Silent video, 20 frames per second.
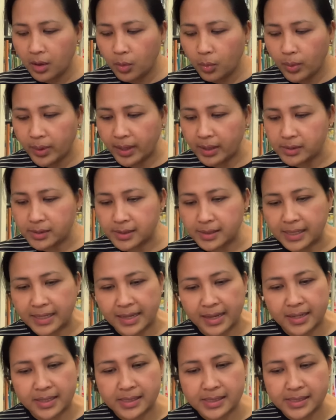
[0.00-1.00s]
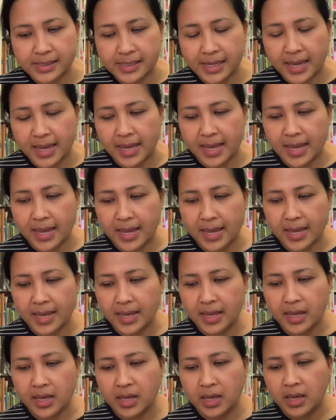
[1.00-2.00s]
what else is I gonna
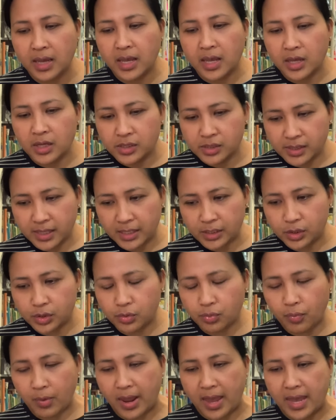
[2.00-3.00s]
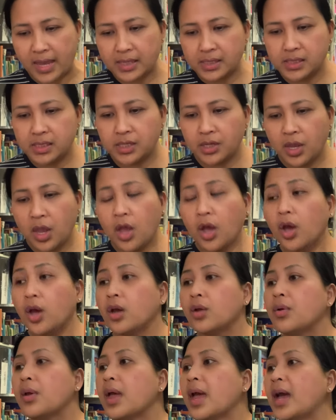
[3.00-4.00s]
say that's thread.
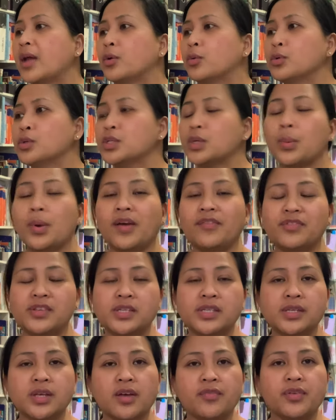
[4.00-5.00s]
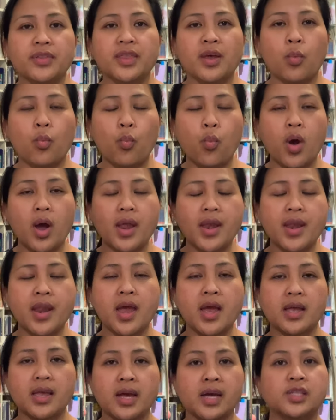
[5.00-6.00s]
Oh, and also I've discovered that
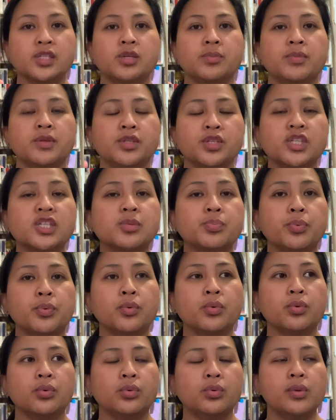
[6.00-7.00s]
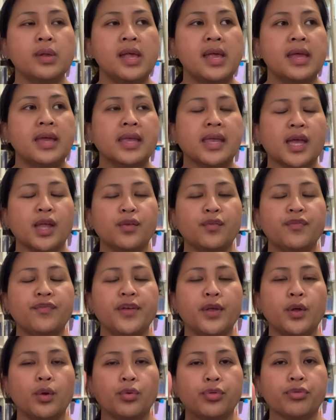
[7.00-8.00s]
one Gutermann spool can
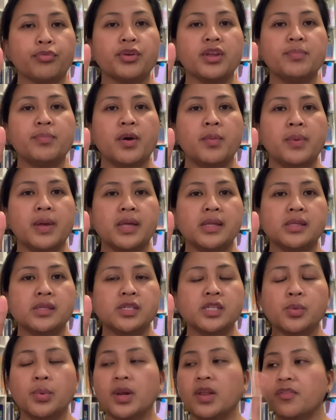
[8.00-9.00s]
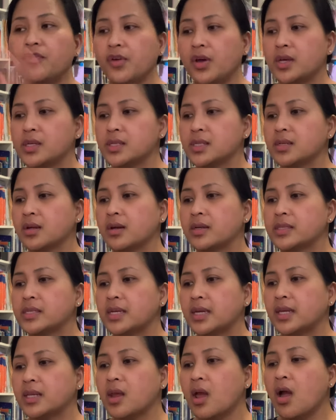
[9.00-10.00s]
fill three bobbins. So when I first
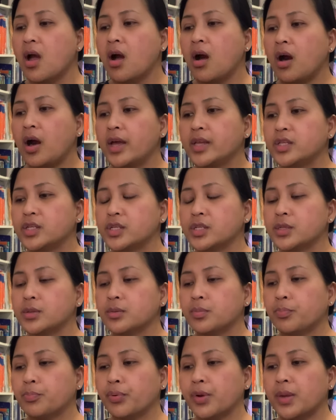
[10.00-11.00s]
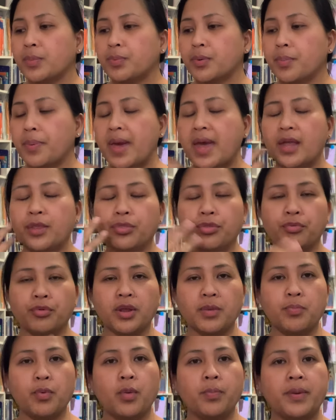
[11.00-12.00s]
started, I just pre-prepared three
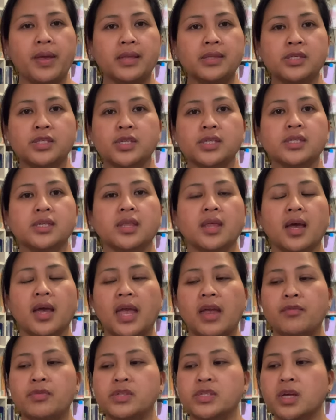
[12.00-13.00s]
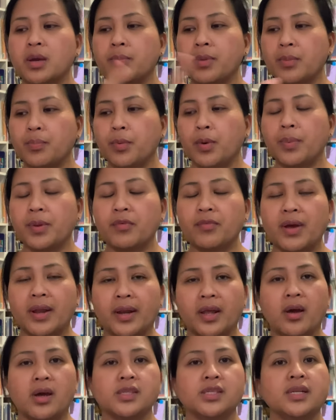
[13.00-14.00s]
bobbins just so that every time my bobbin ran
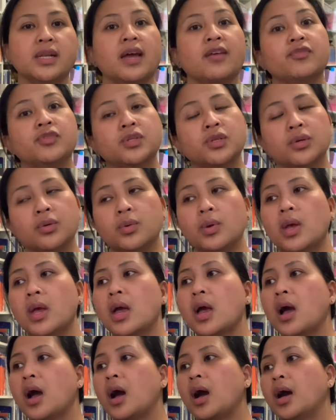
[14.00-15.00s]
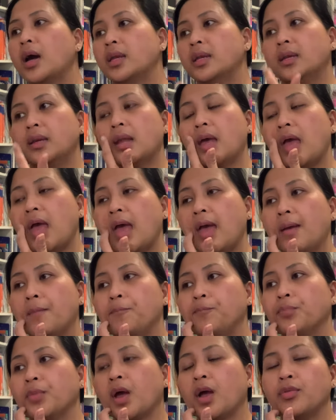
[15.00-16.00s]
out, I didn't have to un
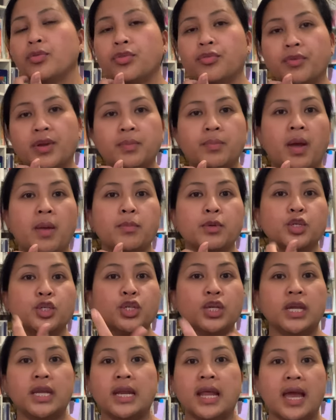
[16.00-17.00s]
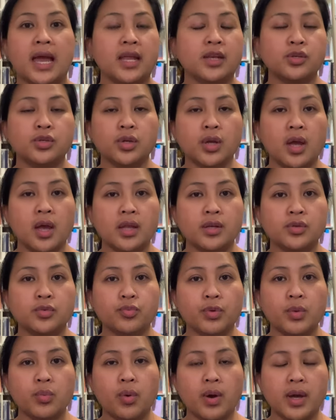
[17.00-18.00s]
um, unthread my machine and, and
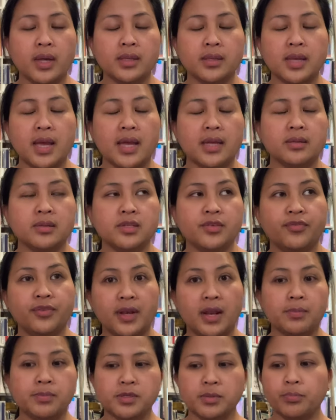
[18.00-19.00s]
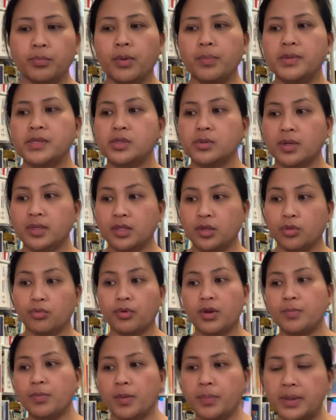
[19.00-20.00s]
rewind and fill up some bobbins. So I did
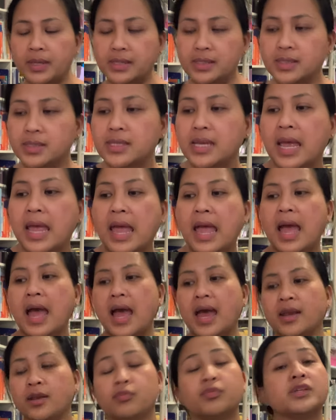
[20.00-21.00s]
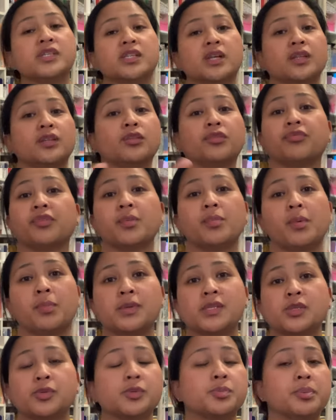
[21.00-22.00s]
three bobbins. And the reason I did three
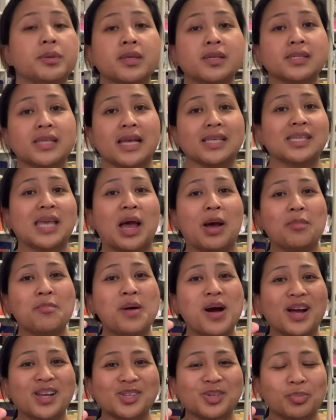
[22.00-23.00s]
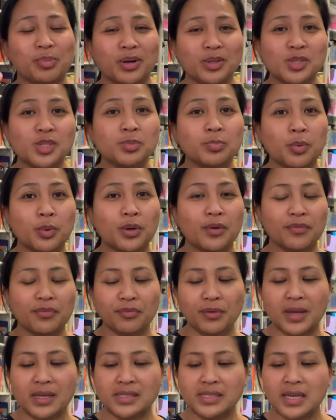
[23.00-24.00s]
bobbins was because that's how much one spool of
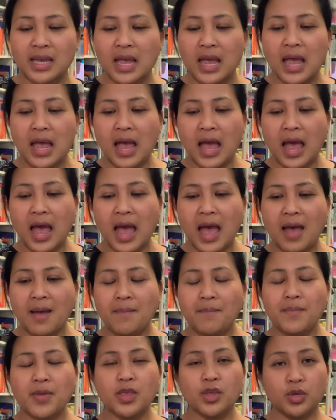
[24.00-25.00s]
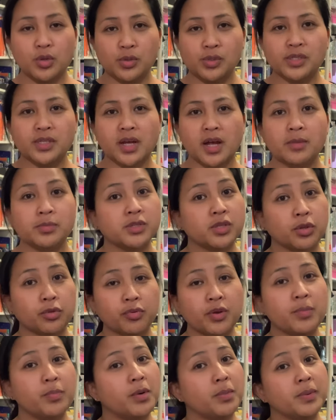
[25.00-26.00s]
thread um, used up. So
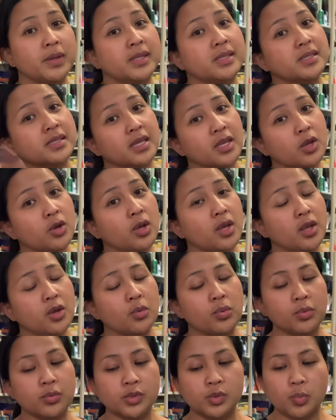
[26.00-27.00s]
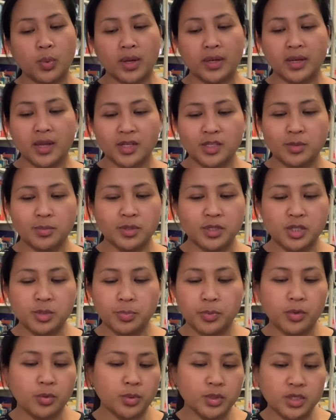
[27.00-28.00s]
three bobbins e equals one Gutermann
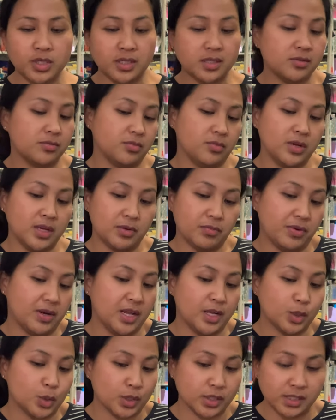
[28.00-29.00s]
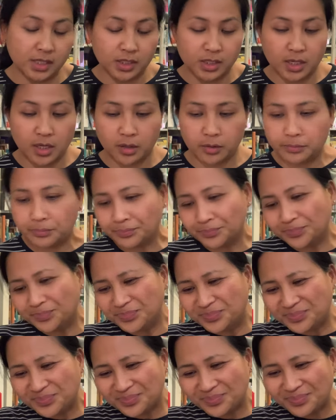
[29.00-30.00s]
spool, which is really interesting to know.
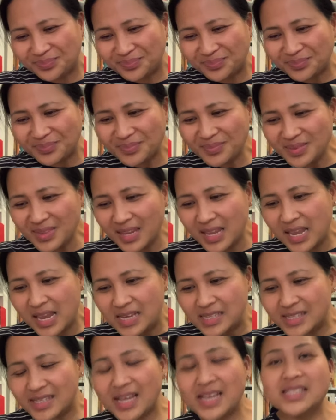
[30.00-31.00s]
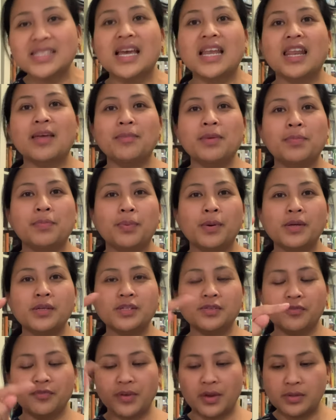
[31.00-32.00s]
So that's that. Let me post
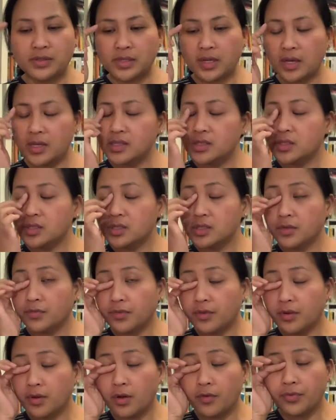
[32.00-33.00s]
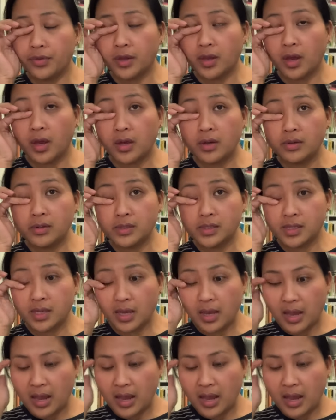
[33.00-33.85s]
some photos just of the of the coat